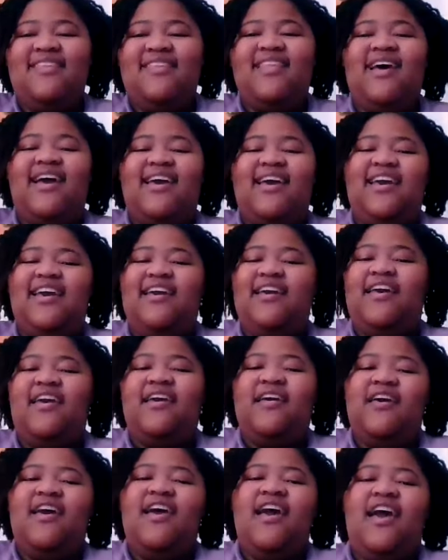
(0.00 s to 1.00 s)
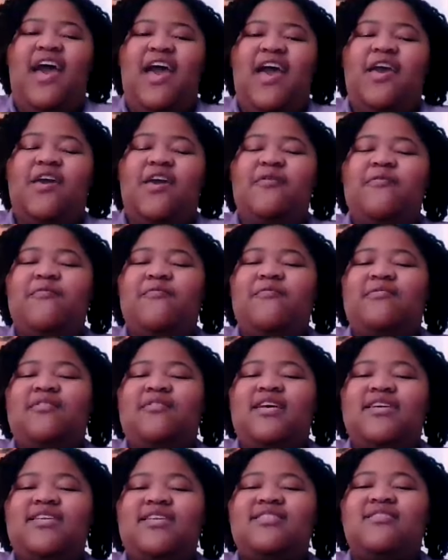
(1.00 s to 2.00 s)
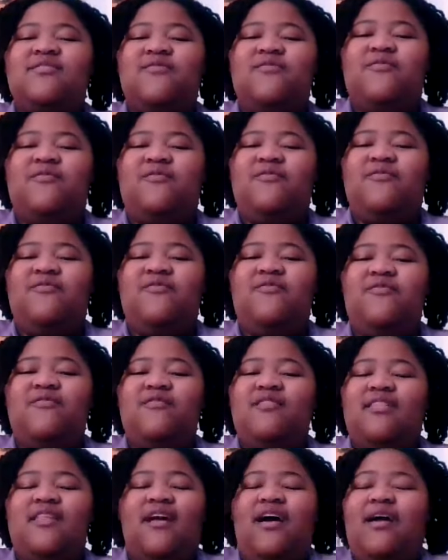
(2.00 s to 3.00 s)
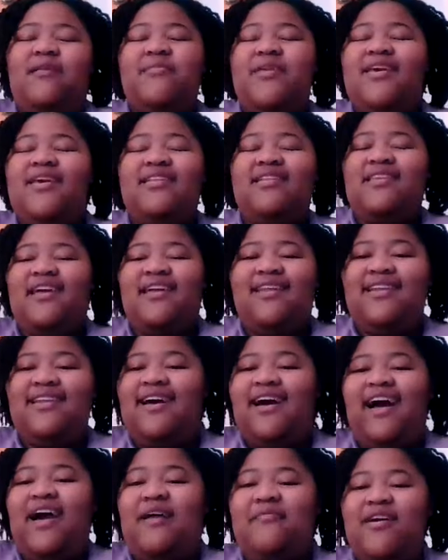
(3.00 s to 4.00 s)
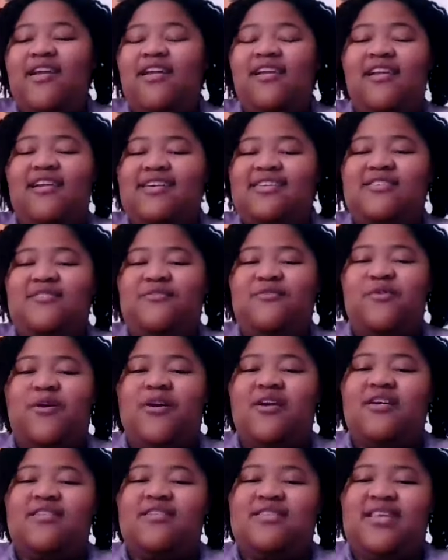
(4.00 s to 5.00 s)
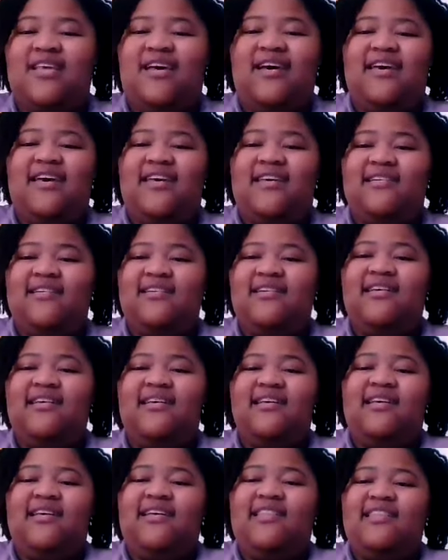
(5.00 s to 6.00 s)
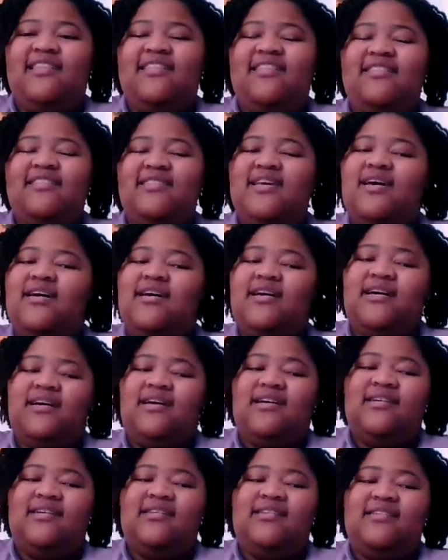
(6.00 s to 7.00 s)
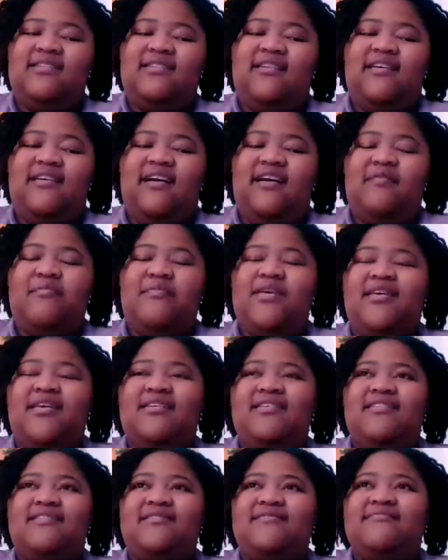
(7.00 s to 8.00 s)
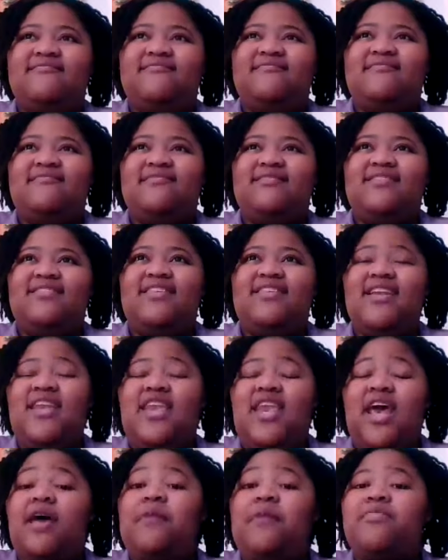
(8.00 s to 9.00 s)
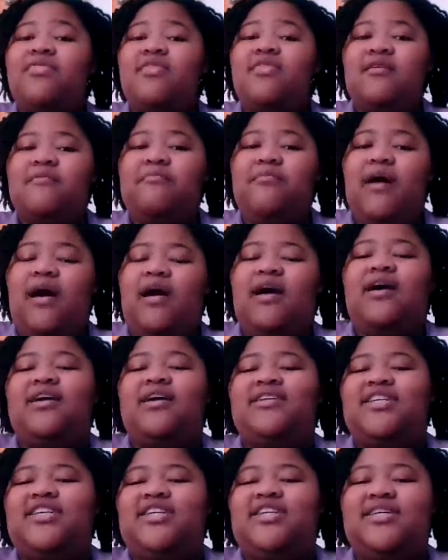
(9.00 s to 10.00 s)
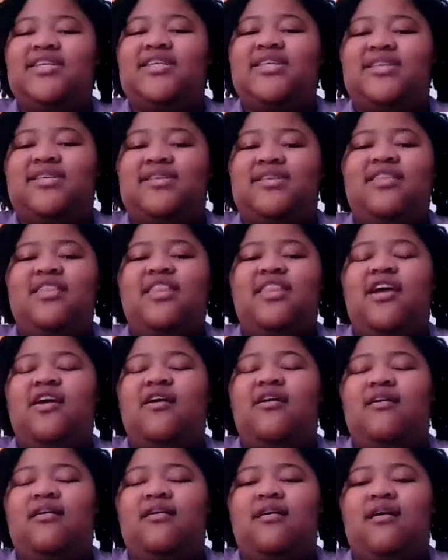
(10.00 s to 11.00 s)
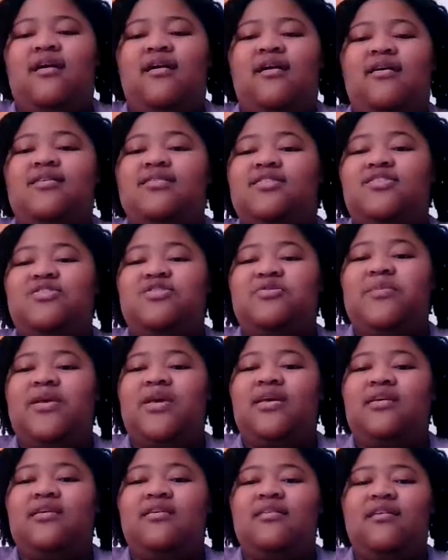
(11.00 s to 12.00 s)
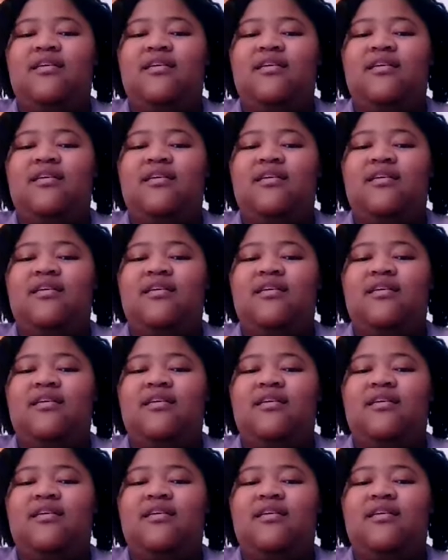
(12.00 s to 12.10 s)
Like it's I mean, I'm at a loss of words. Like the I mean, the depth behind just their costuming.